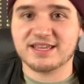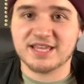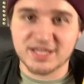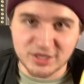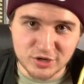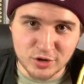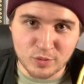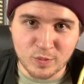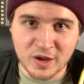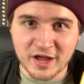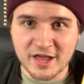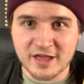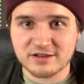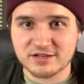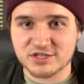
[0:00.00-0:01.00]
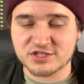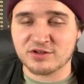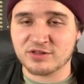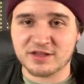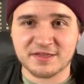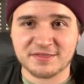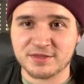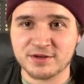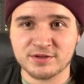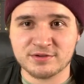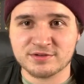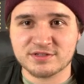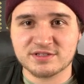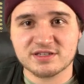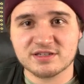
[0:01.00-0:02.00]
you know why. Just go look at the
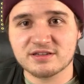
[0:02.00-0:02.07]
news.